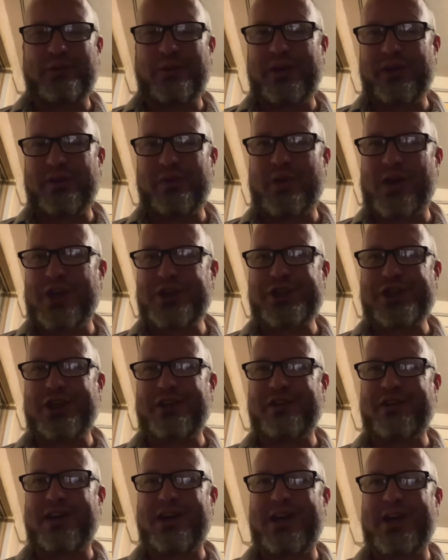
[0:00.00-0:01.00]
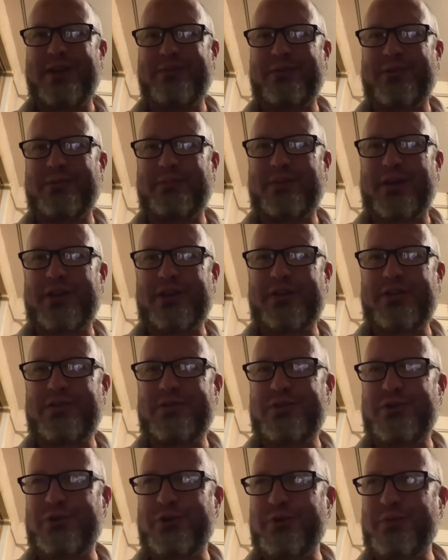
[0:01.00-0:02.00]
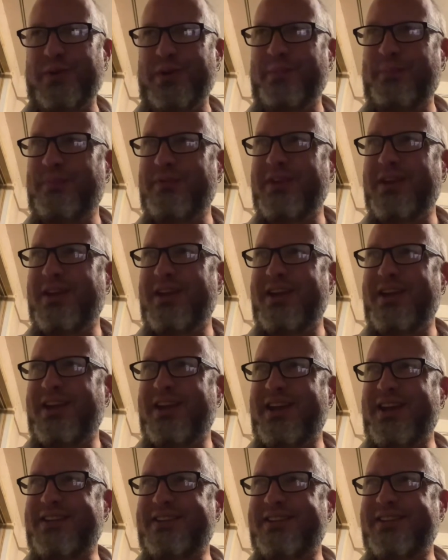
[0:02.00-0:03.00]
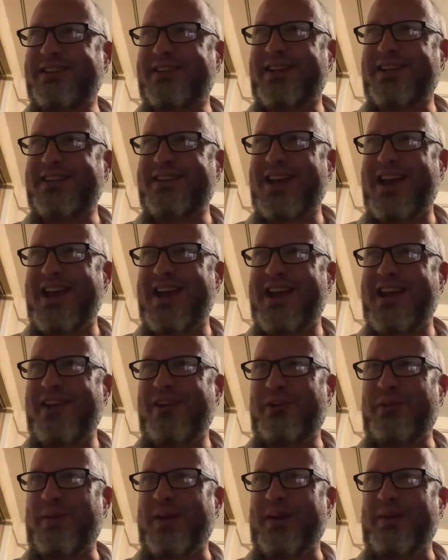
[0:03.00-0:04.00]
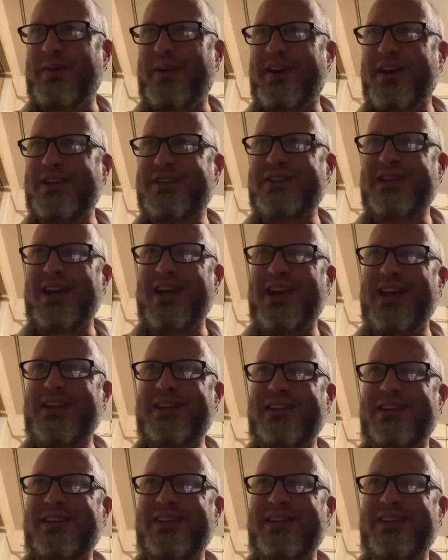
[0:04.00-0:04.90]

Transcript: We were watching it live on my YouTube, and she's like, "Dad, I don't want to watch that."